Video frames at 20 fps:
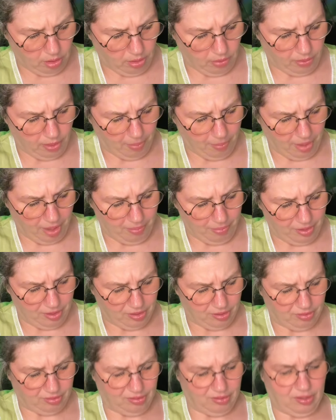They might
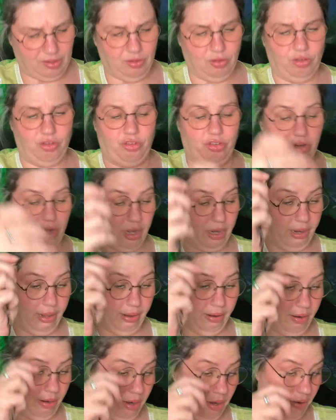be sealed shut. I
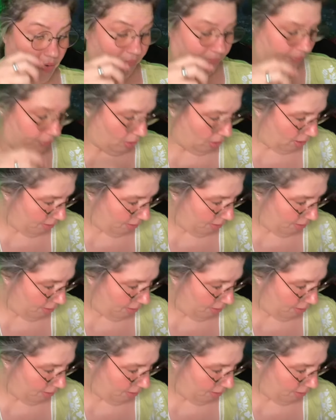don't know. I'll